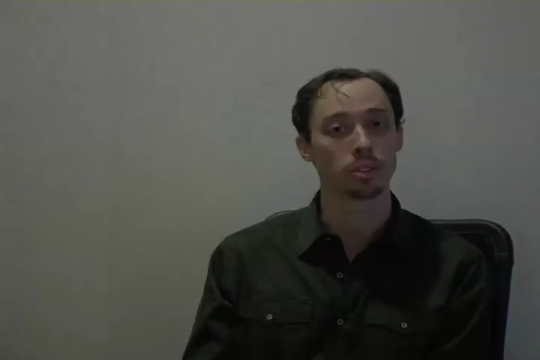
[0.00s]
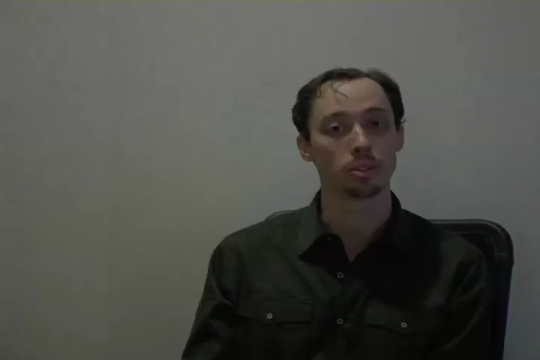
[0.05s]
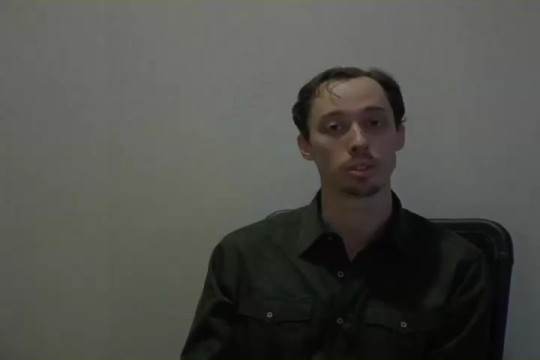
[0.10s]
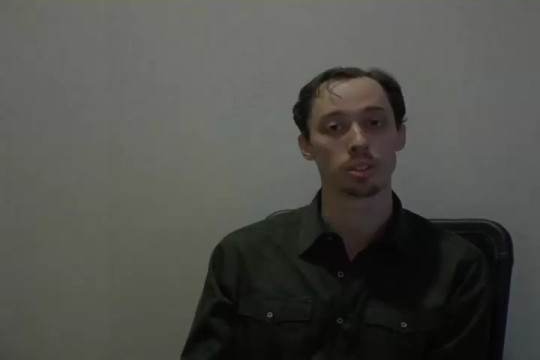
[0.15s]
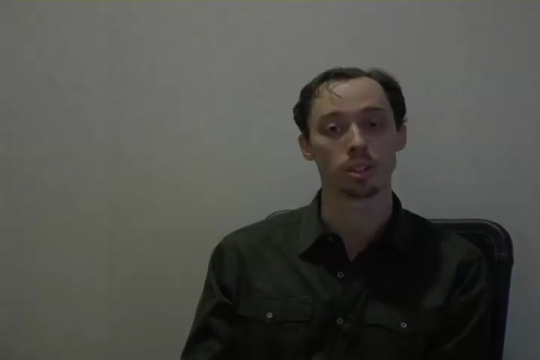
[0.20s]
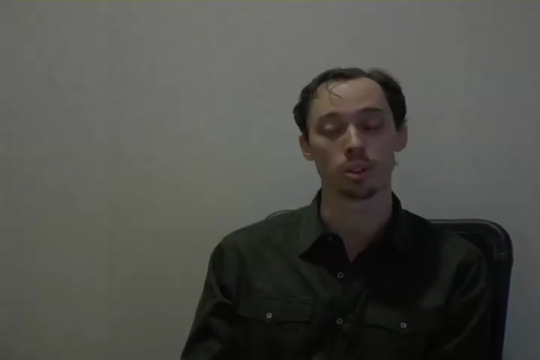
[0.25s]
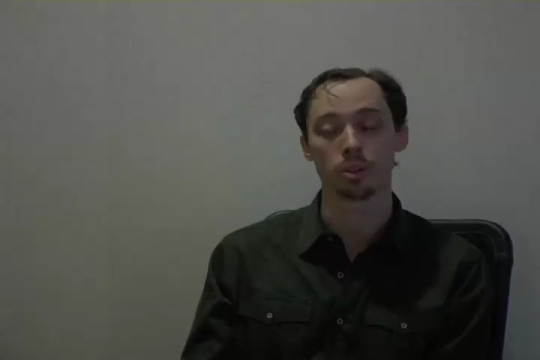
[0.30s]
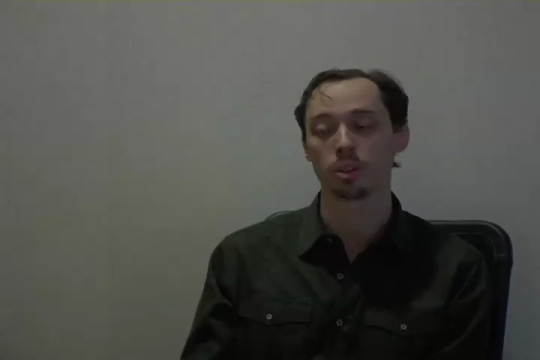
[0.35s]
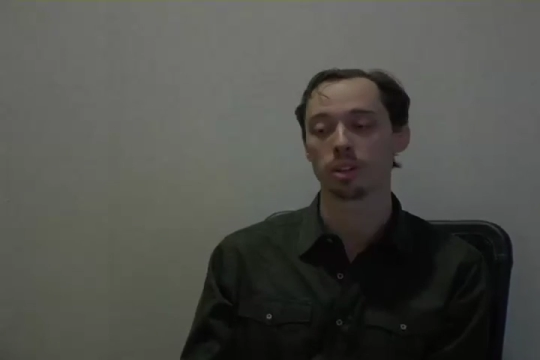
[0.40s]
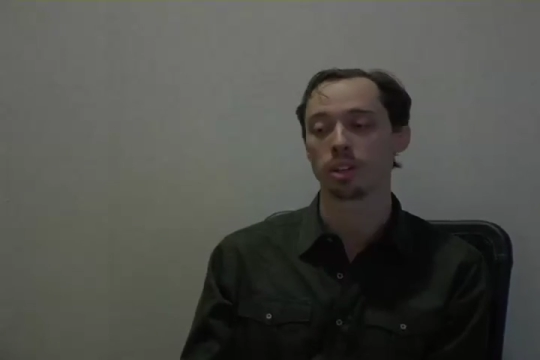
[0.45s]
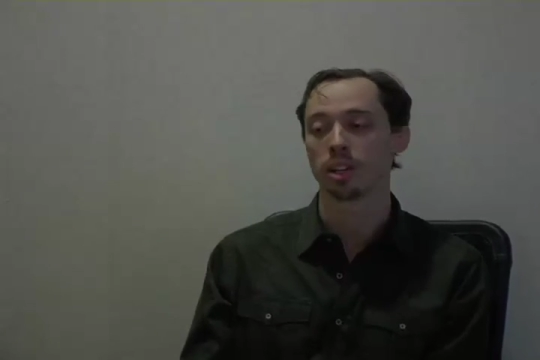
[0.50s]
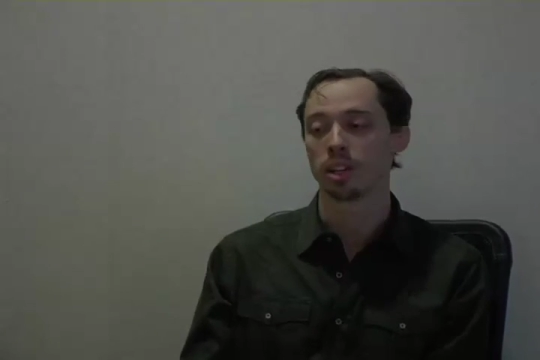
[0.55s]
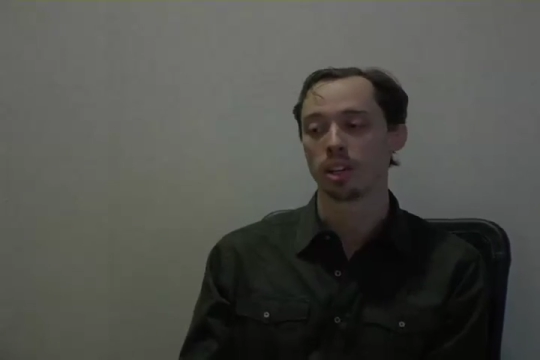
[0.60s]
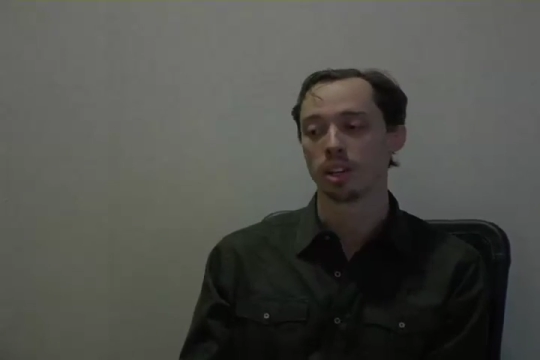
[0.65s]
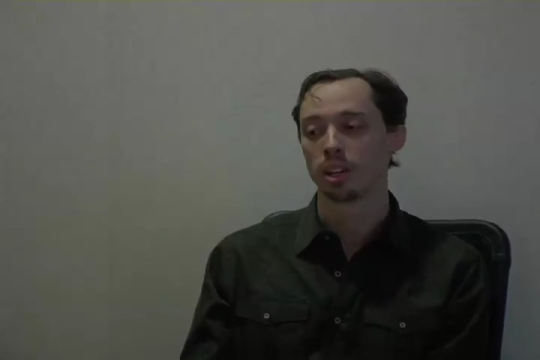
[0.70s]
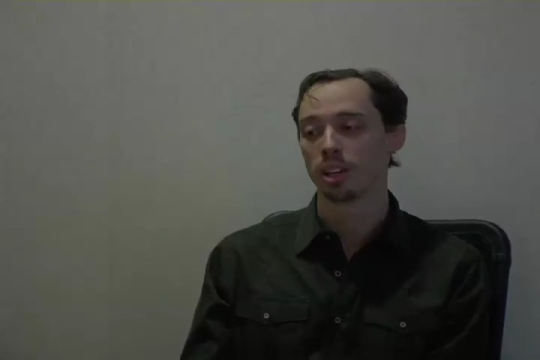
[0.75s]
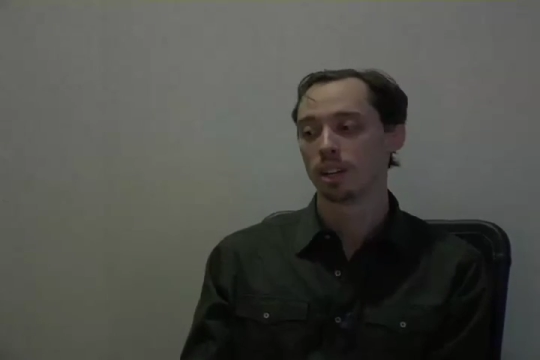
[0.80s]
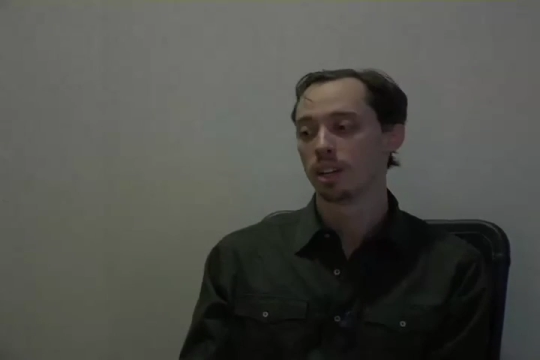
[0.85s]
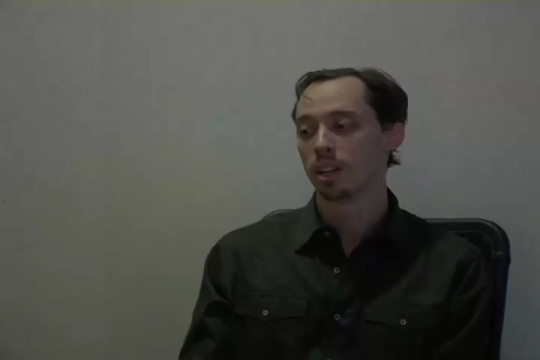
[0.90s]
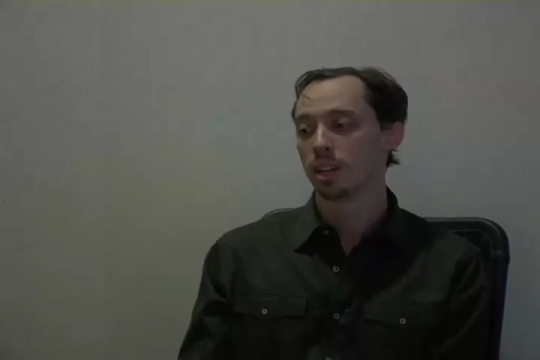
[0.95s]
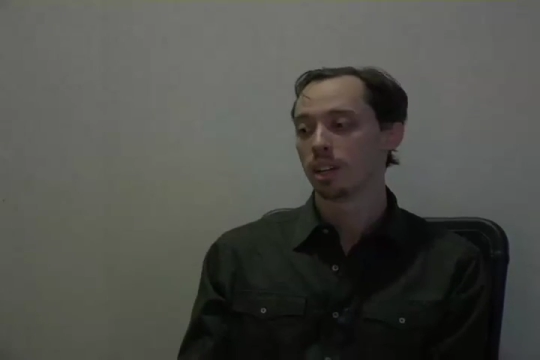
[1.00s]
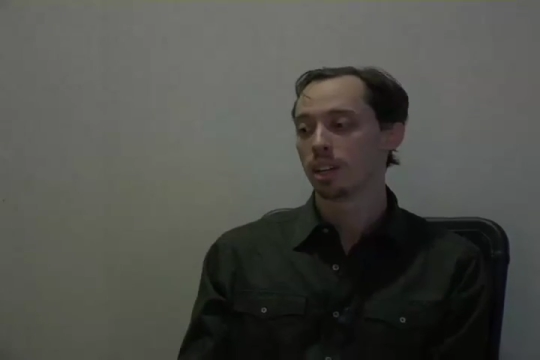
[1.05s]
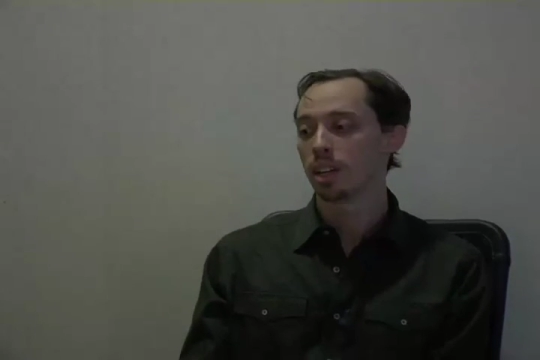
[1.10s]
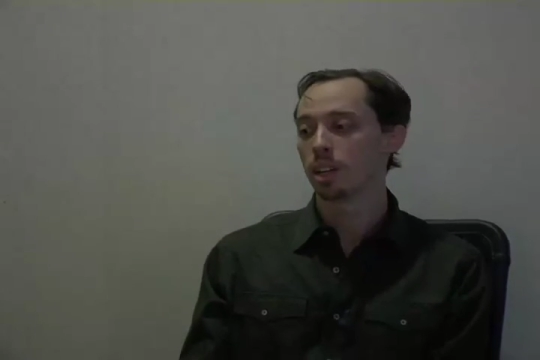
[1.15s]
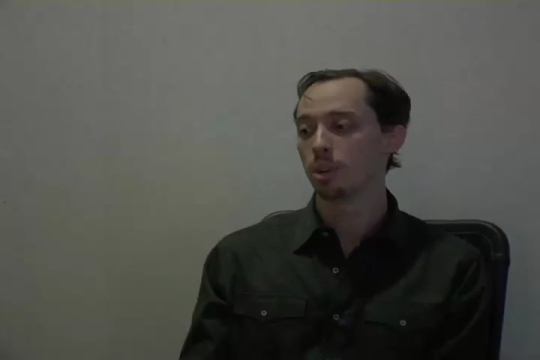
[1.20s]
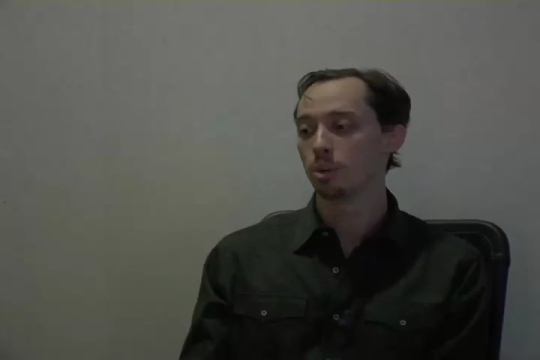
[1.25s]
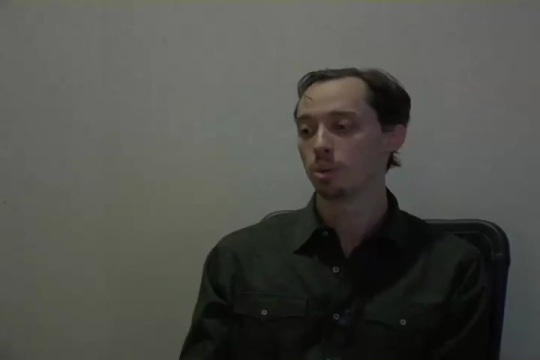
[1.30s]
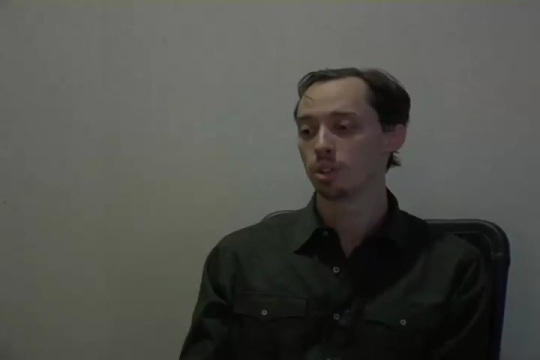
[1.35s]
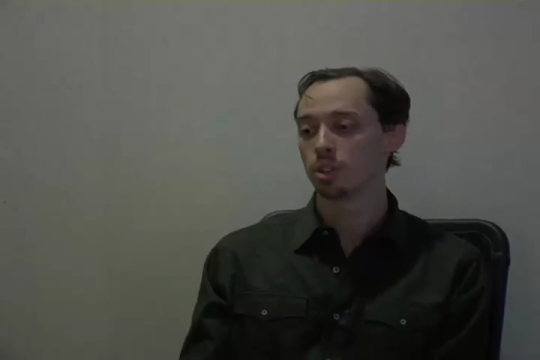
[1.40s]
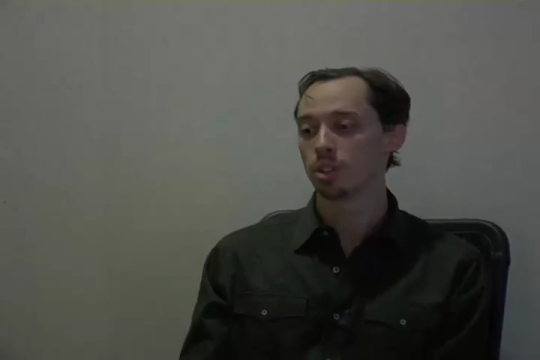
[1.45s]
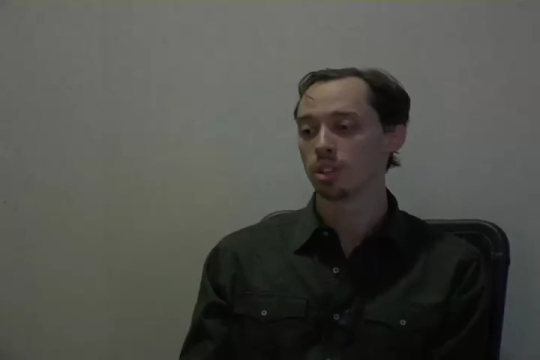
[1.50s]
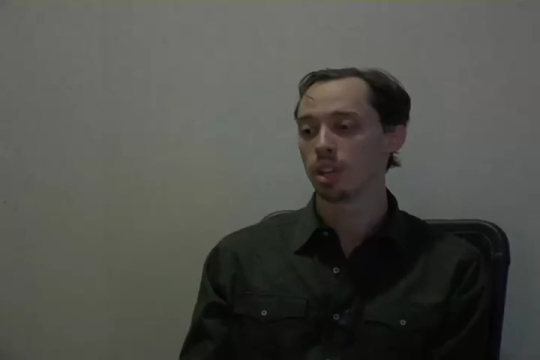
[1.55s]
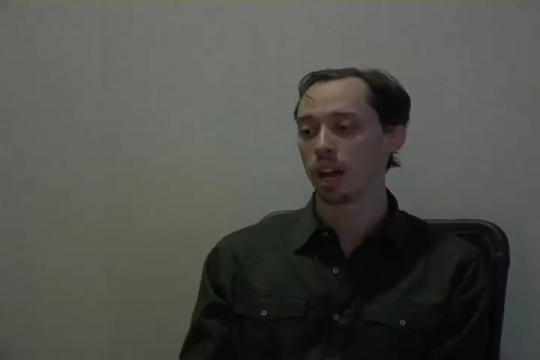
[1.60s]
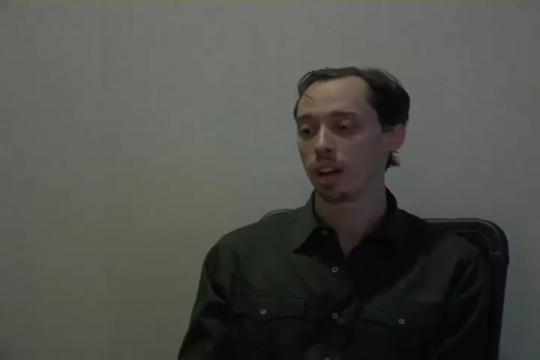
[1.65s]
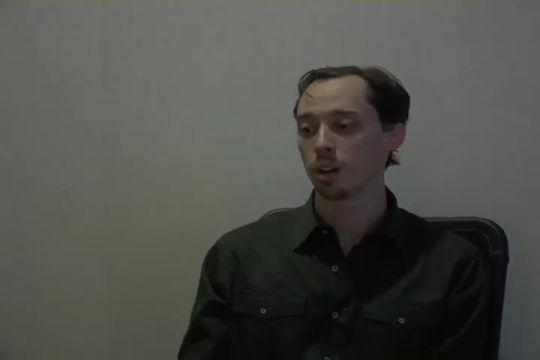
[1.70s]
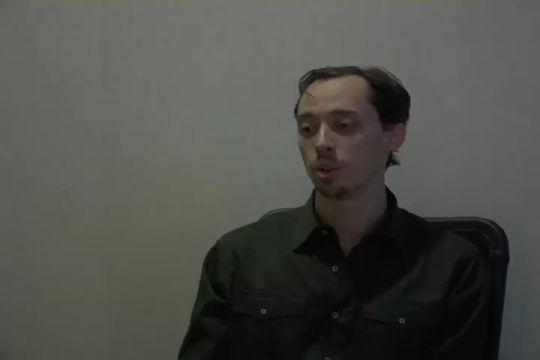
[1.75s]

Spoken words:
So it was not